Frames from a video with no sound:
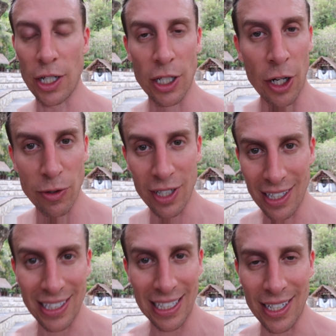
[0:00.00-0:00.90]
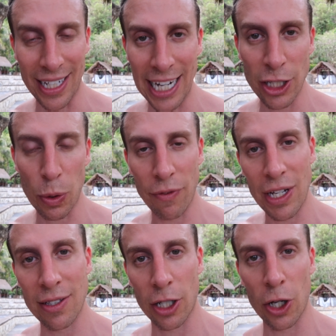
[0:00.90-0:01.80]
you know, to today, 12
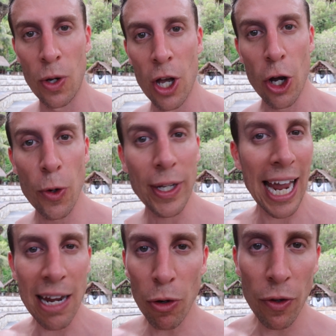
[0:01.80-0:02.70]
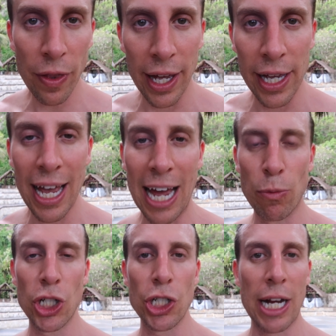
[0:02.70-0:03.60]
years ago, who came on there and
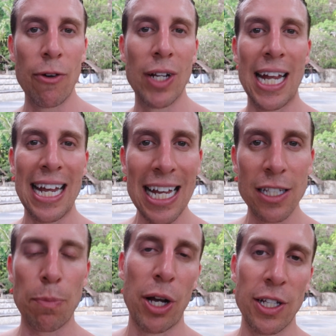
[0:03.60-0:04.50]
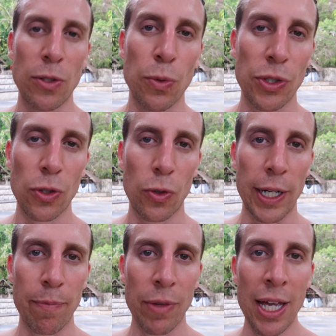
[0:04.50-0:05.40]
was sharing his personal
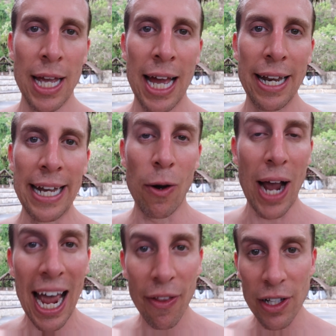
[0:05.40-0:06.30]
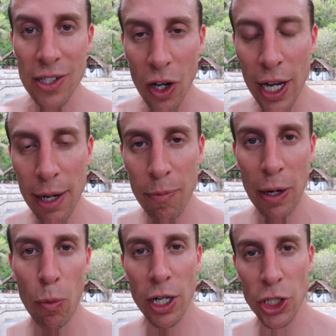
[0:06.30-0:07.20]
story. Now, at the time,
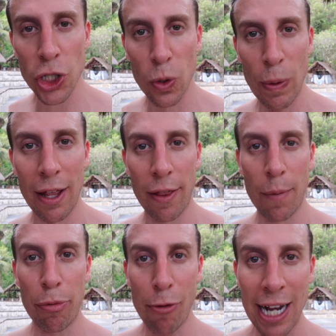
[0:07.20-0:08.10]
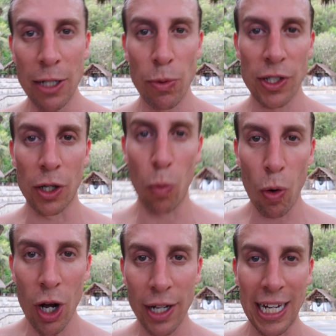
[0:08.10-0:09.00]
they weren't sure whether the brand was going to
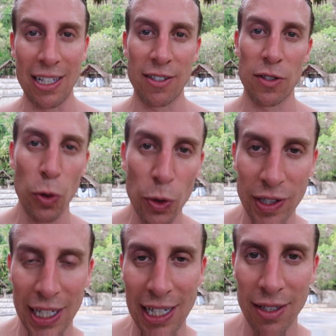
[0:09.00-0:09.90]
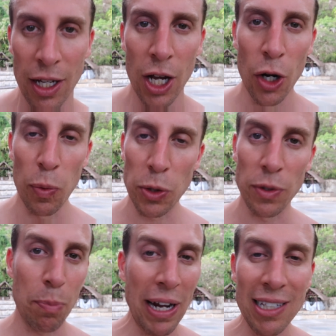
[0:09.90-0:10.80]
work. His sources, which
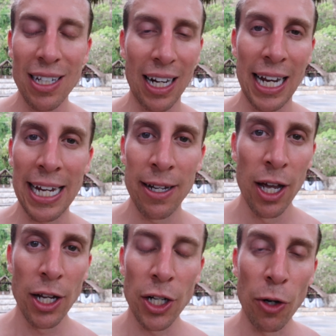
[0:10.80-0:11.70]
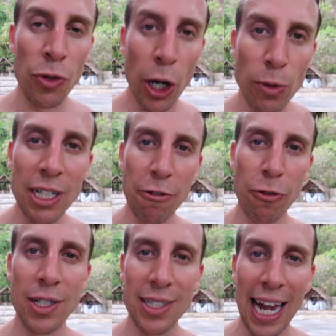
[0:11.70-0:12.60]
was basically, you know, no
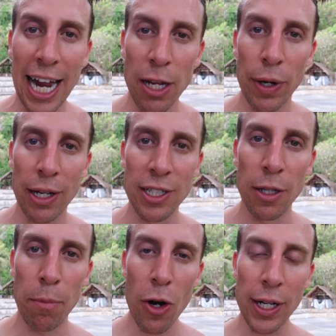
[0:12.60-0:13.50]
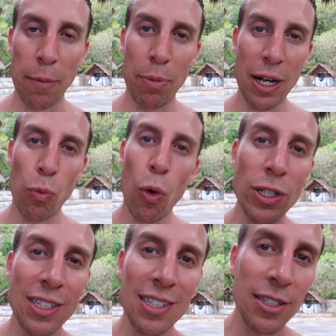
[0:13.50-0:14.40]
different to anyone else in the market, but
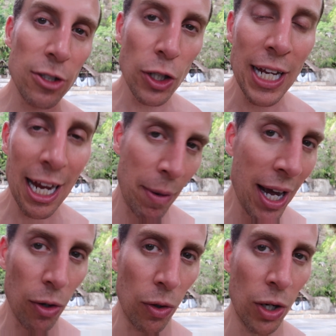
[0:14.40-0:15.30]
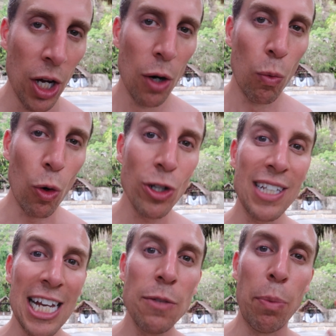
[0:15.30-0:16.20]
what stood him out was
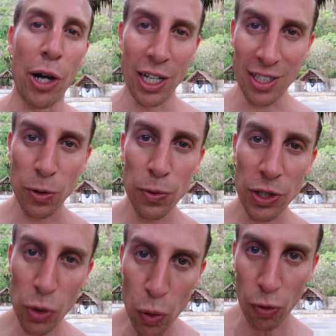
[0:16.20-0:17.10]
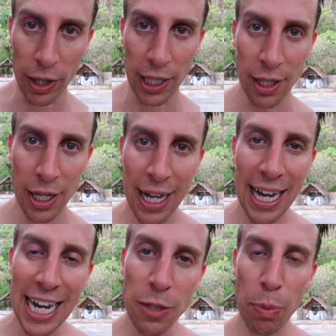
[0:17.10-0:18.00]
his personal story.
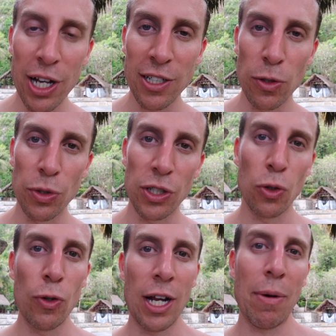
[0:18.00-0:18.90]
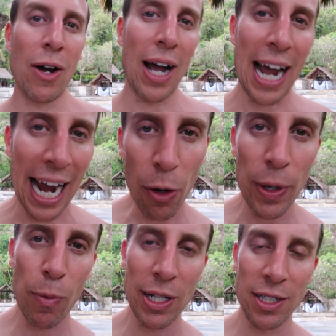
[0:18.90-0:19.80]
His personal story about how
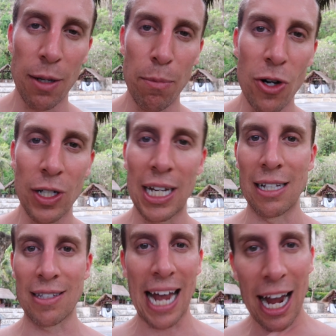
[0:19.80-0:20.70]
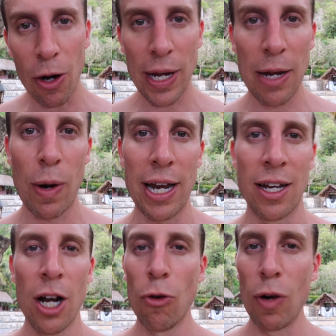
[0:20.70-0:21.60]
he went to the markets, how he went
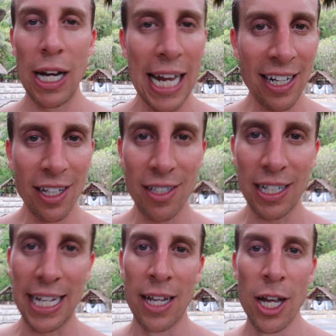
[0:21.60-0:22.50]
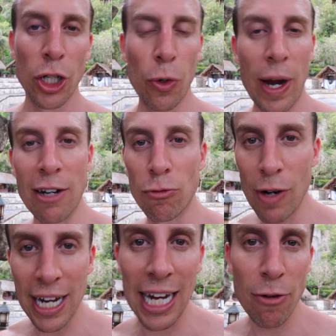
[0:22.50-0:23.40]
relentlessly creating
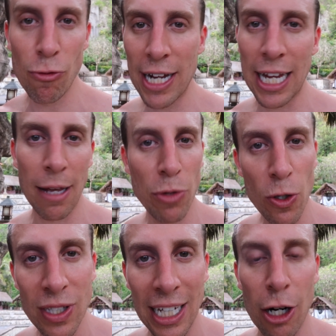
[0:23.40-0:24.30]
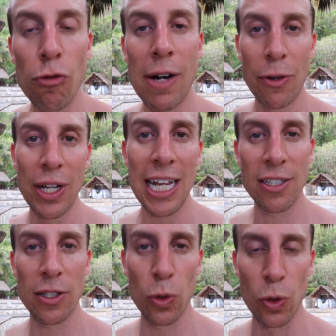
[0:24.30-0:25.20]
reggae music around his
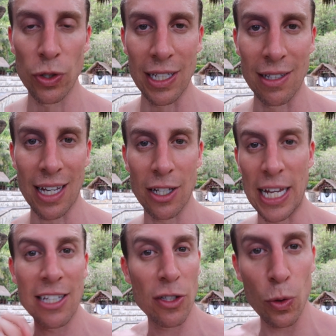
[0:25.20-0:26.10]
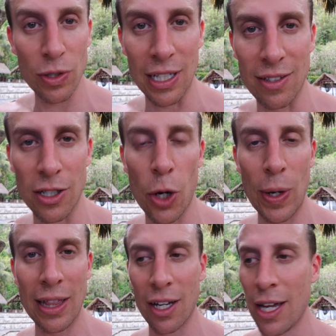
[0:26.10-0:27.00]
sources,
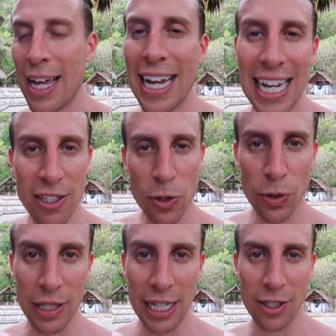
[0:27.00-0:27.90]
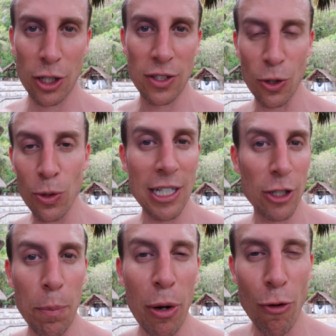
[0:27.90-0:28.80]
knowing that his sources
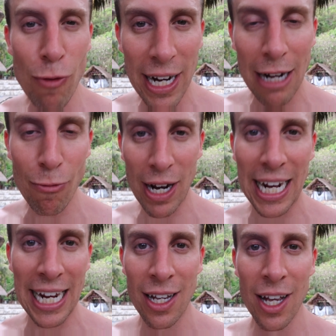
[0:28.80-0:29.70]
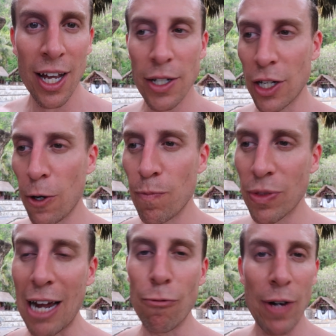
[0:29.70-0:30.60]
could put reggae, you know, that